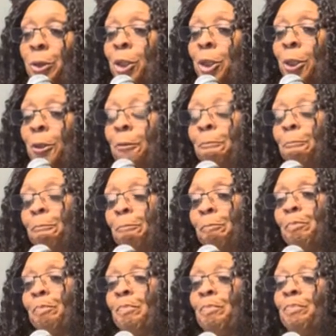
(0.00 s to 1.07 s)
to do.
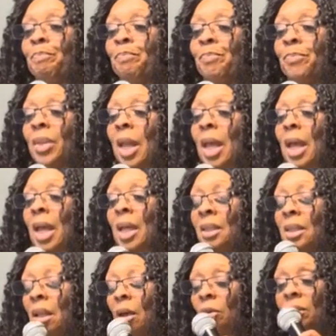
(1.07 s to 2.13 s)

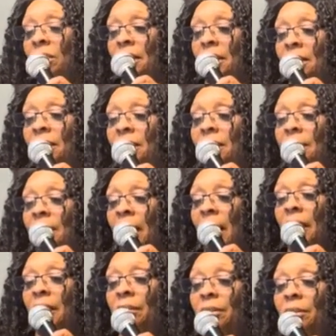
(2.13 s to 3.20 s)
As long as it's
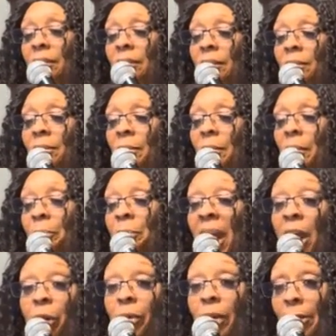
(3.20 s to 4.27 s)
got
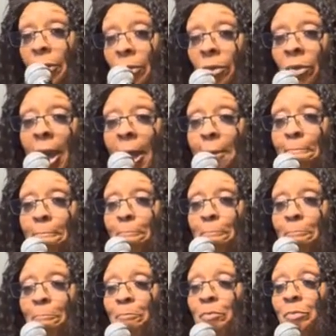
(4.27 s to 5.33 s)
battery, right?
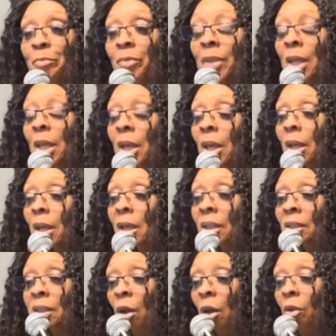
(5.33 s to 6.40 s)
Mm-hmm.
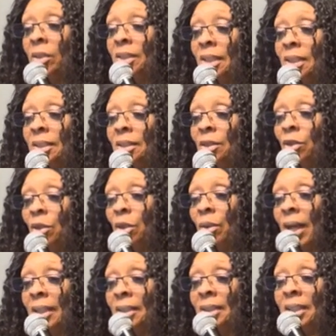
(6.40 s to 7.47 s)
As long as this, you know,
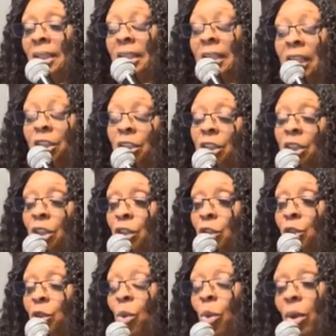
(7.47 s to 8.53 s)
has a connection to the
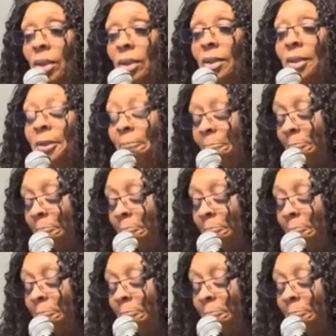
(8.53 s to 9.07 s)
source.